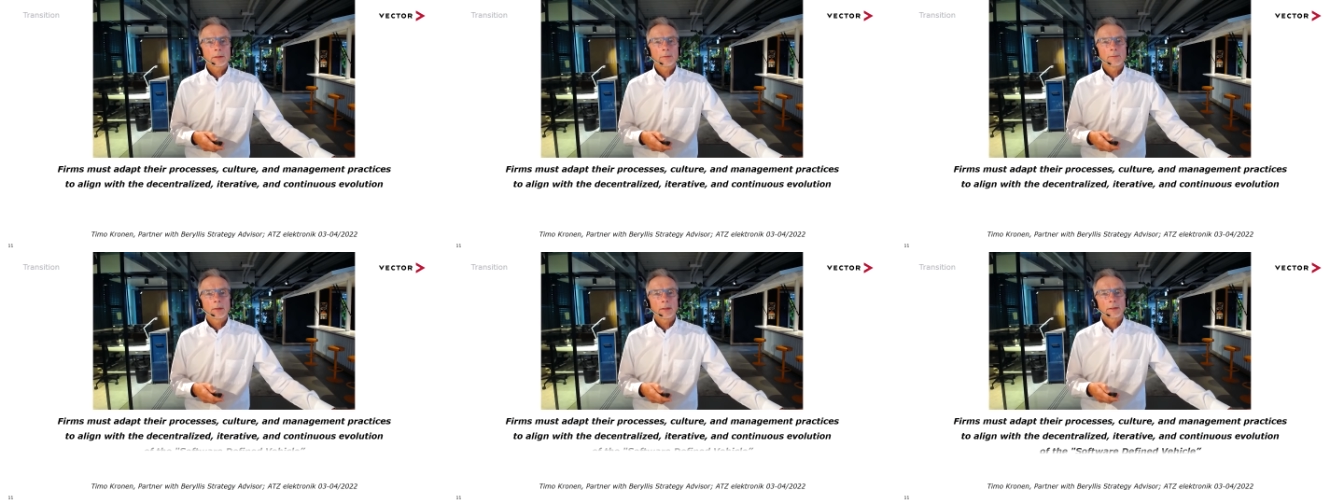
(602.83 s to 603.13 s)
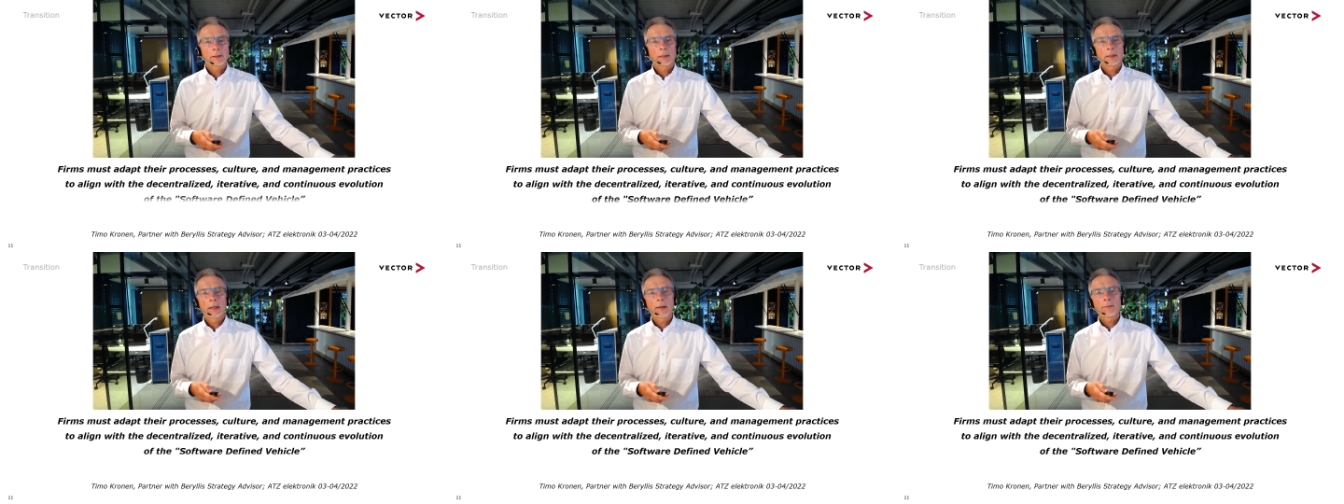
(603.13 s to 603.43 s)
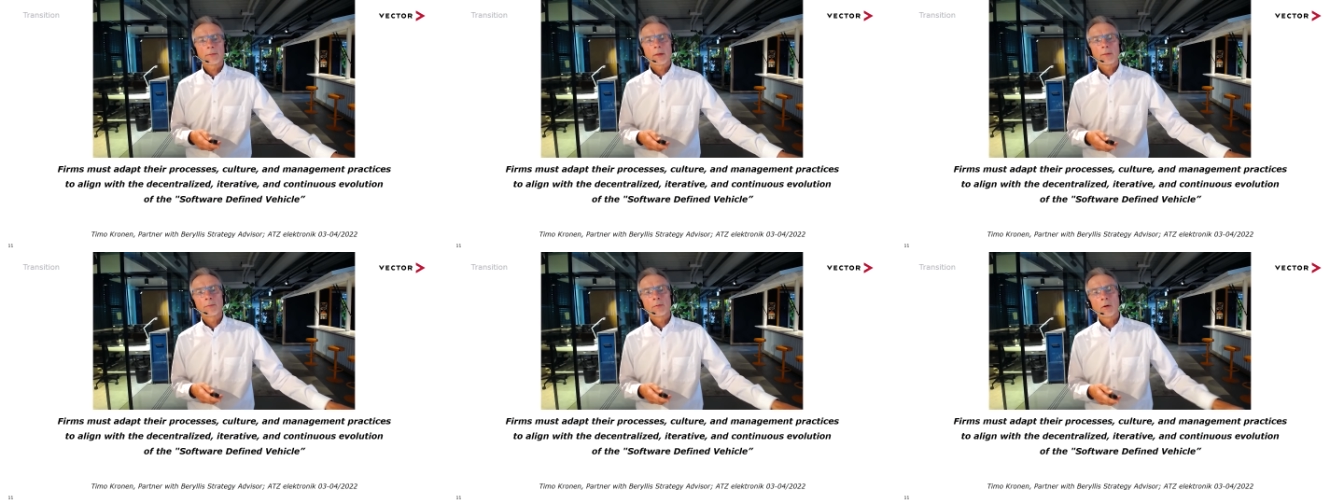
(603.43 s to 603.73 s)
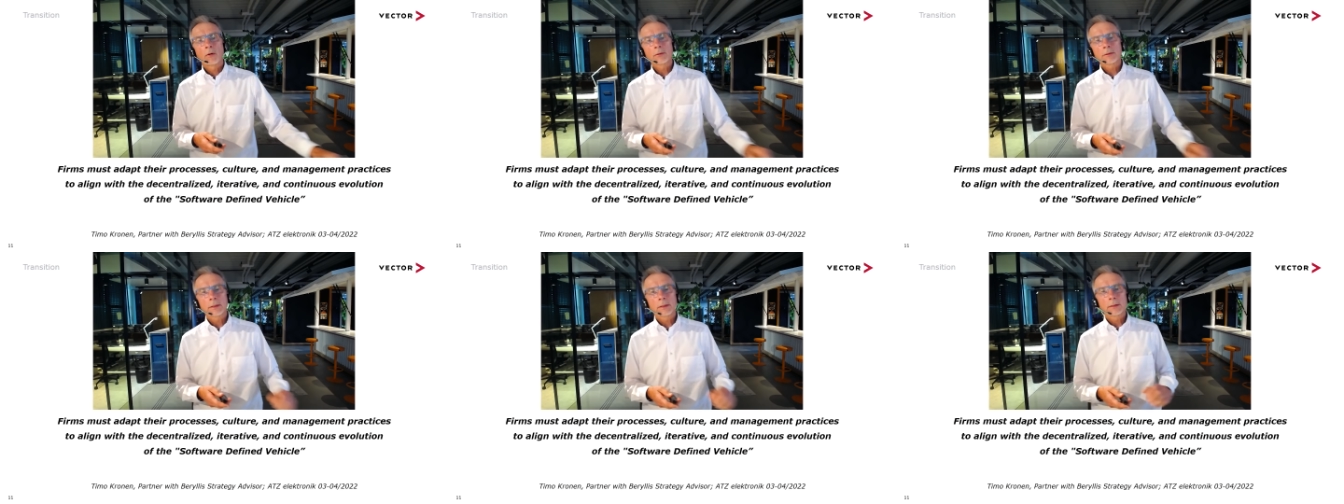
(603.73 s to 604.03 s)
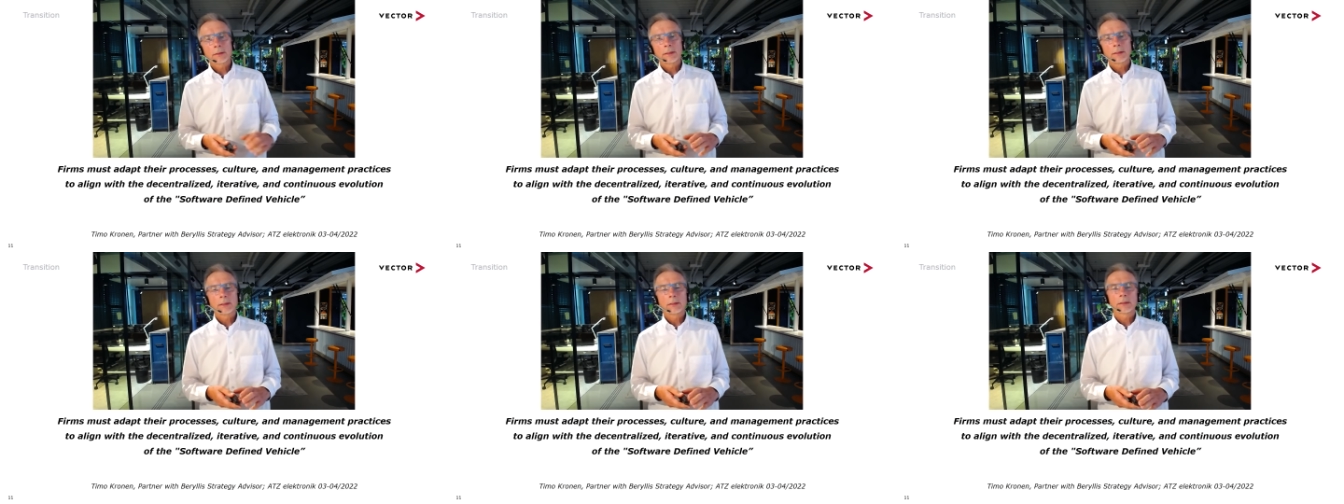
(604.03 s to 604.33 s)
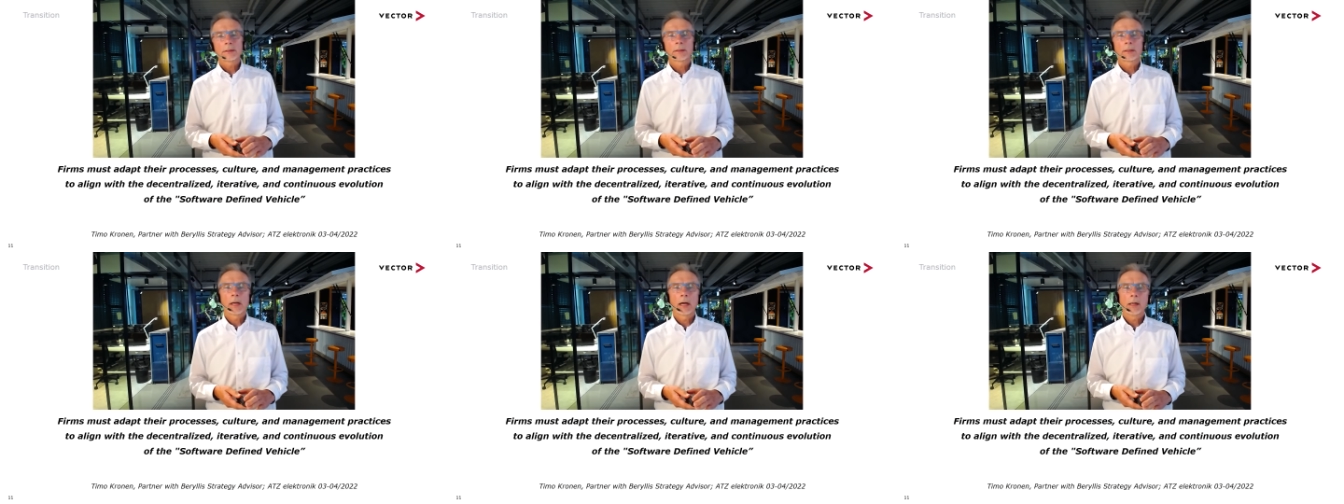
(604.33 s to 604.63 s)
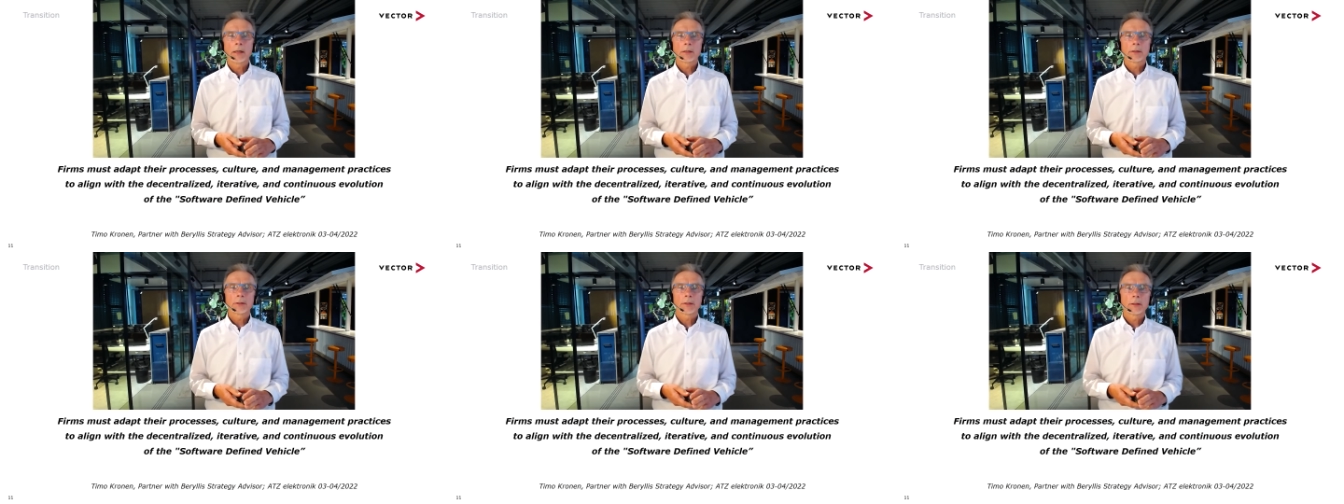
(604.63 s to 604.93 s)
must adapt their processes,
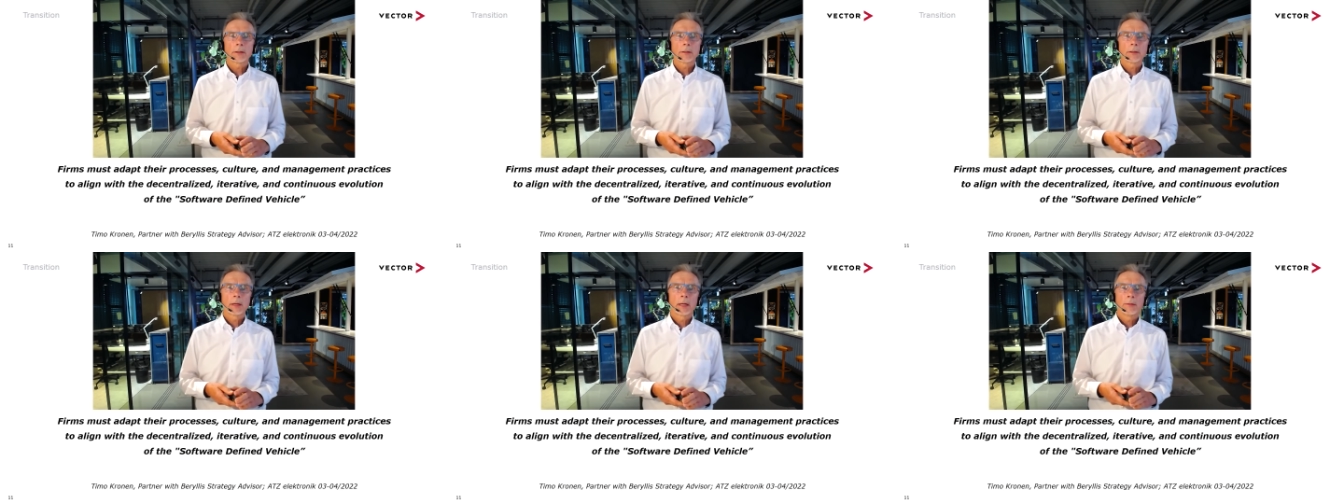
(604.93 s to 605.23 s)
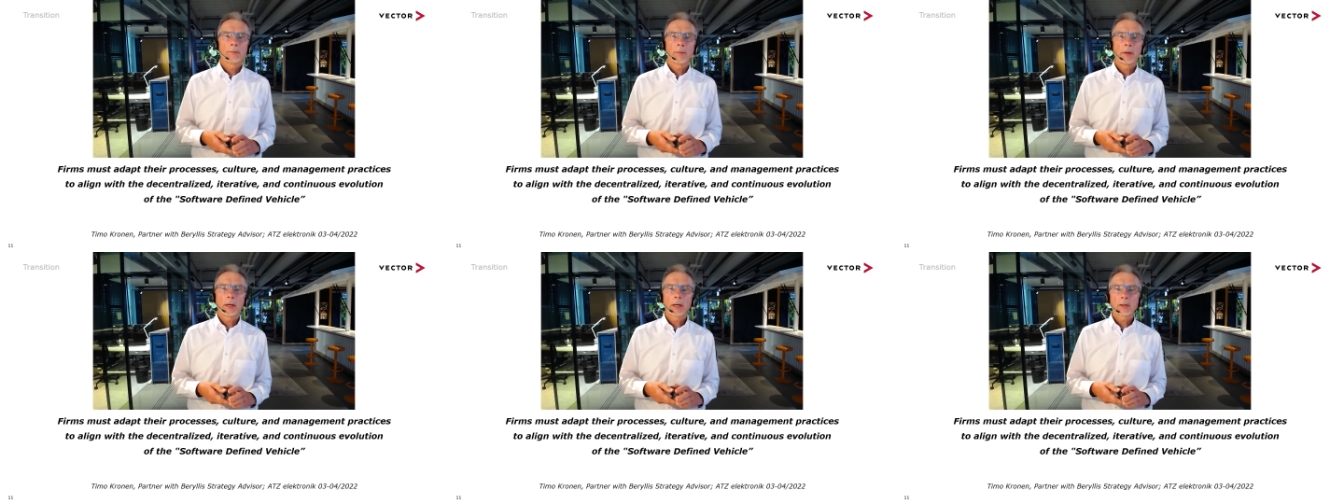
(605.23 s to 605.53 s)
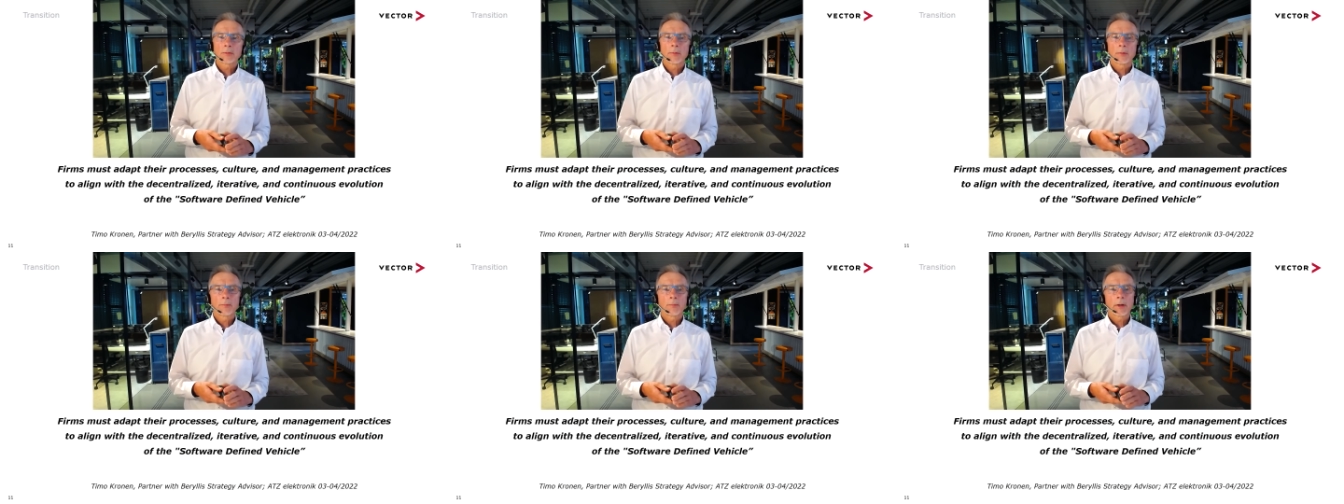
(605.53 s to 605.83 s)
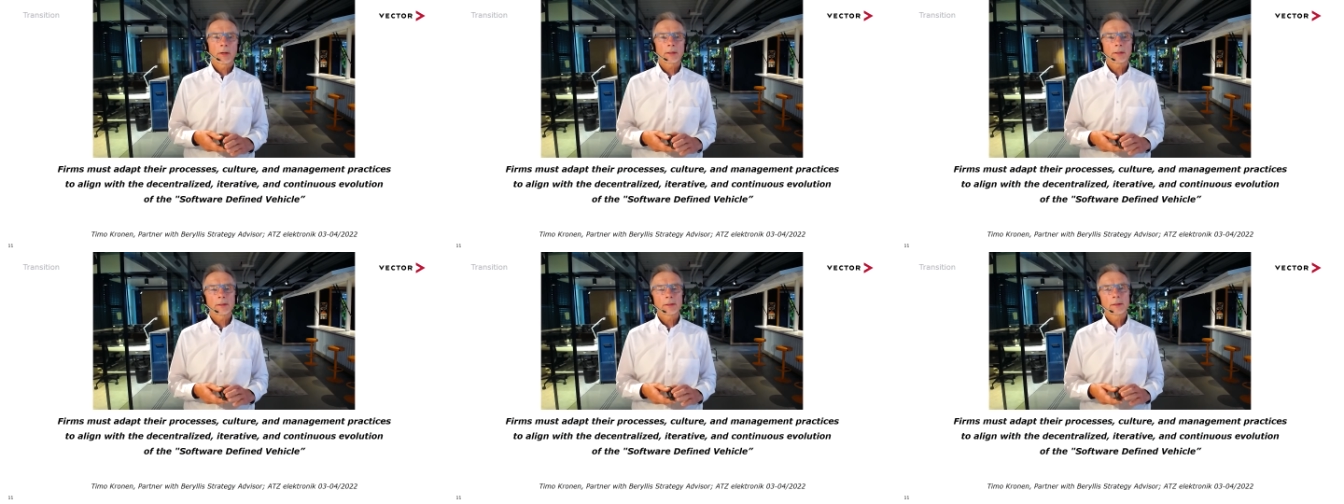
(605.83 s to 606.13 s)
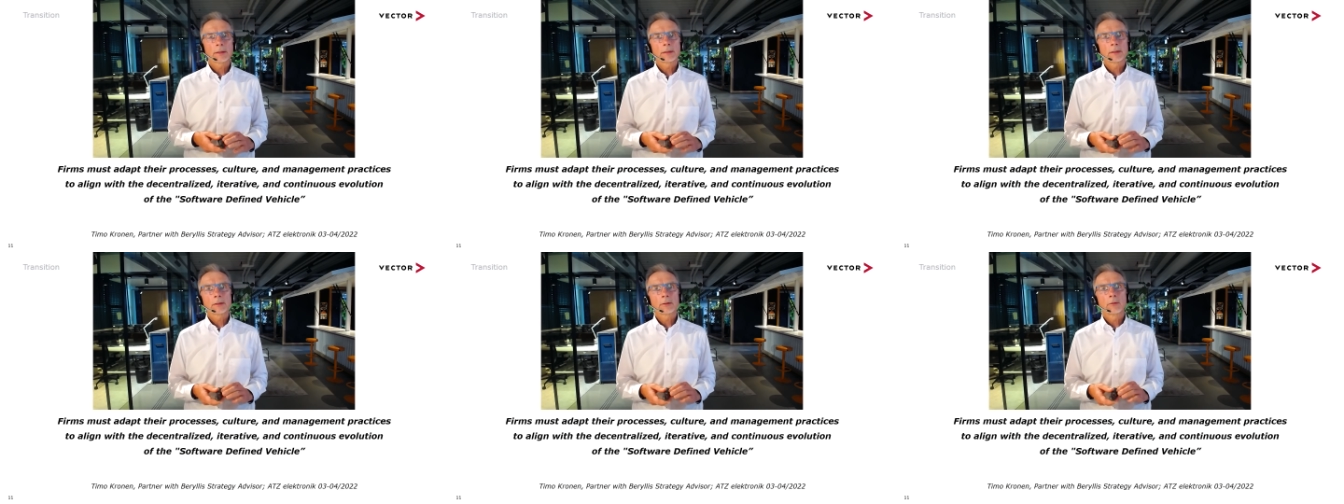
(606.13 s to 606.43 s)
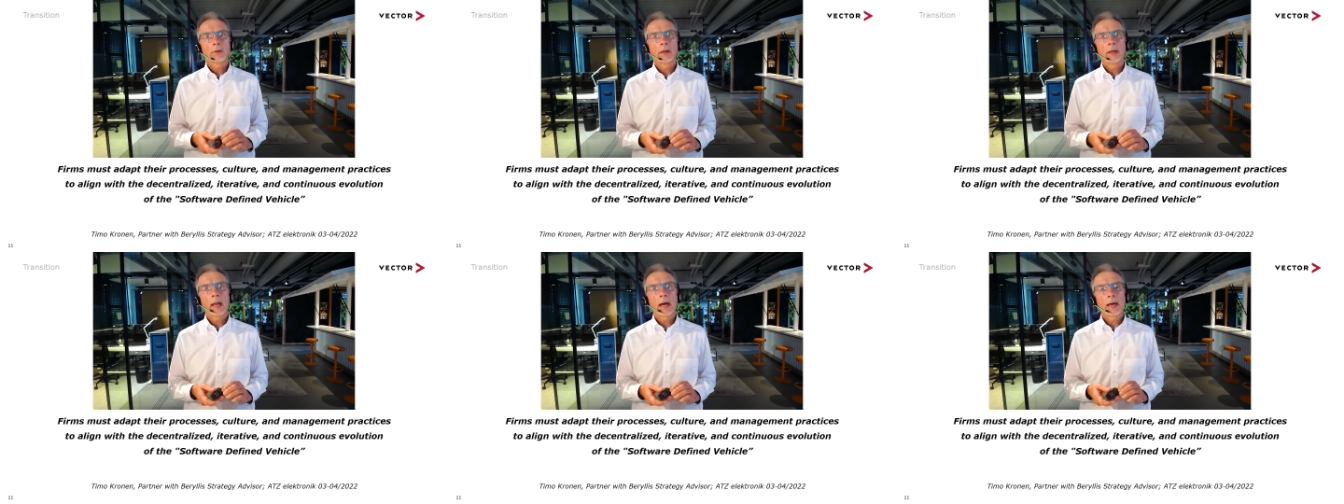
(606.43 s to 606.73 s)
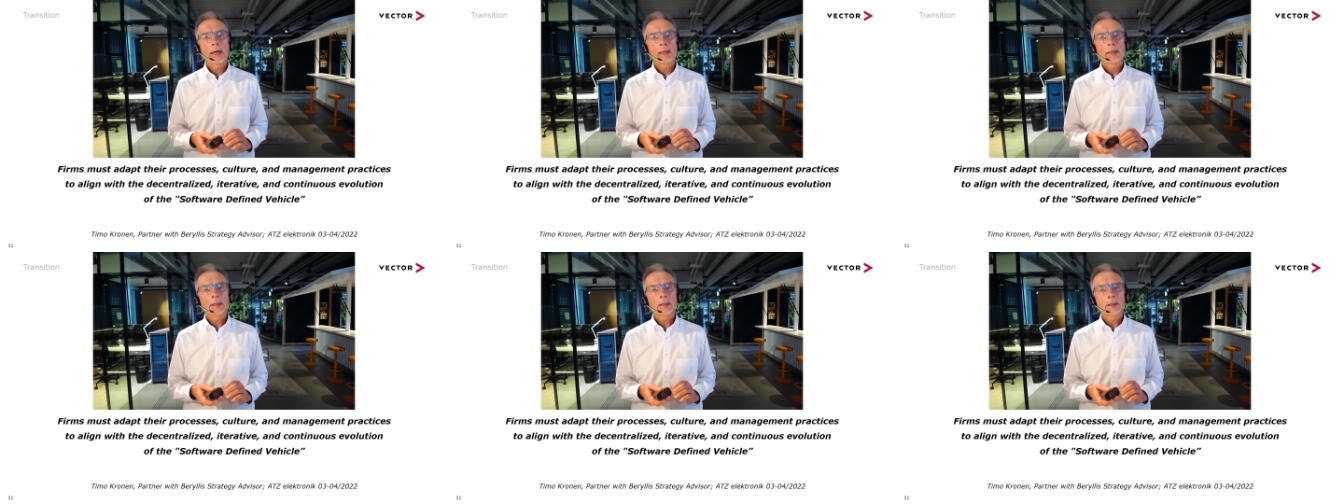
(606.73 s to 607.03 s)
culture, and management practices to
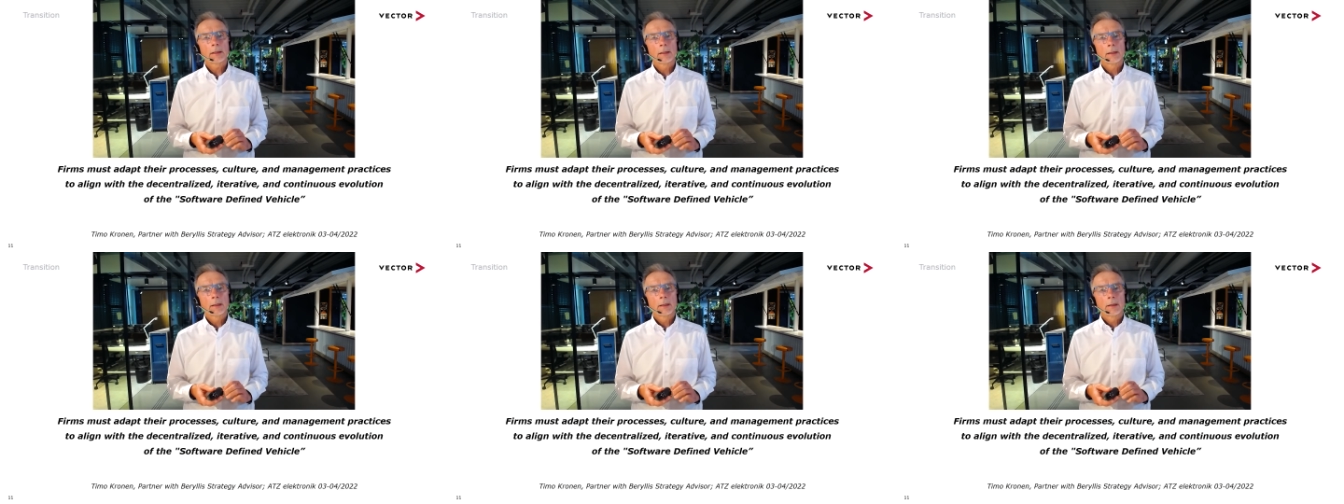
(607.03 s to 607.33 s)
align